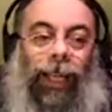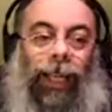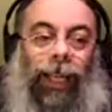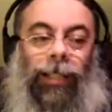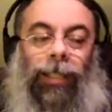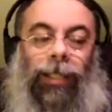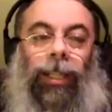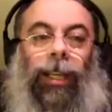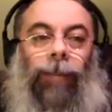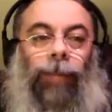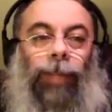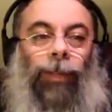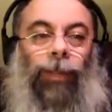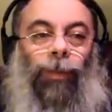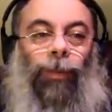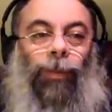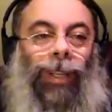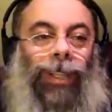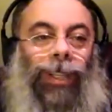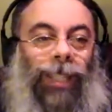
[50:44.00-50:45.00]
actually, I
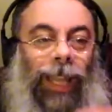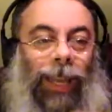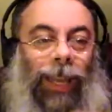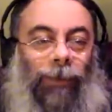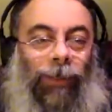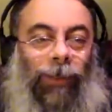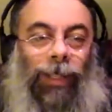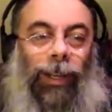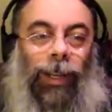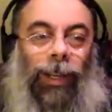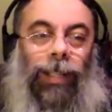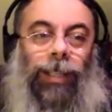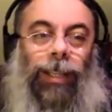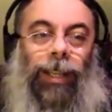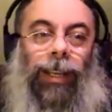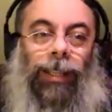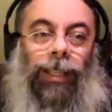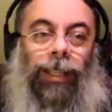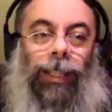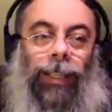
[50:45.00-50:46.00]
just wanted to emphasize,
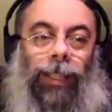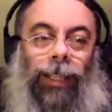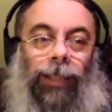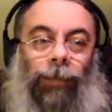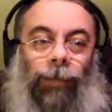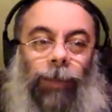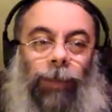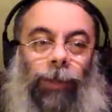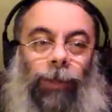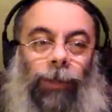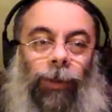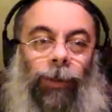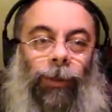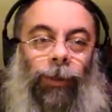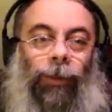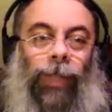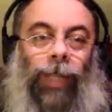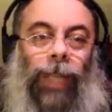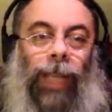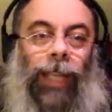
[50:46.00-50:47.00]
I think, what
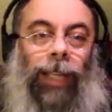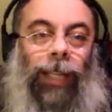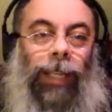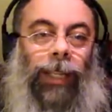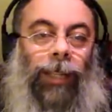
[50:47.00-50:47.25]
Doru is saying.